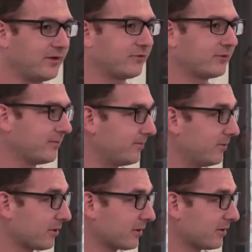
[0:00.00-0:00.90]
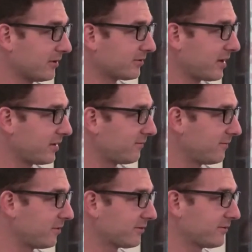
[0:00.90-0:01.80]
that's what the book is kind of
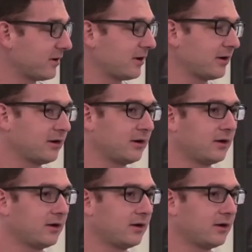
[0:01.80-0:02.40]
focused on.